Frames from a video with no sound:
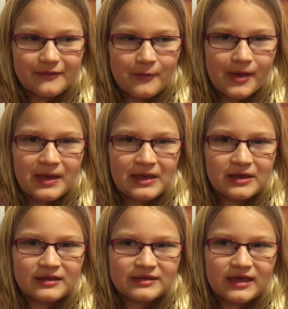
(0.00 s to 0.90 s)
We
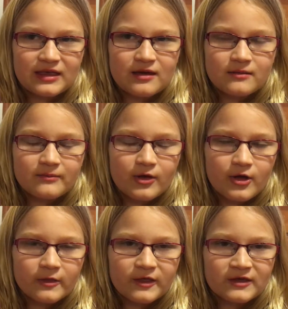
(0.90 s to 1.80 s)
stand up
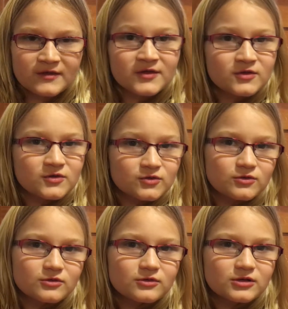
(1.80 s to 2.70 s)
on this
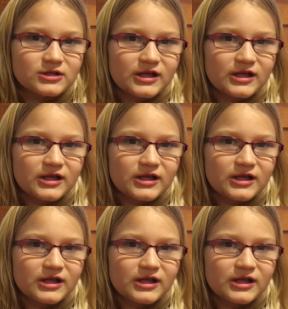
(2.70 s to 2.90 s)
stool,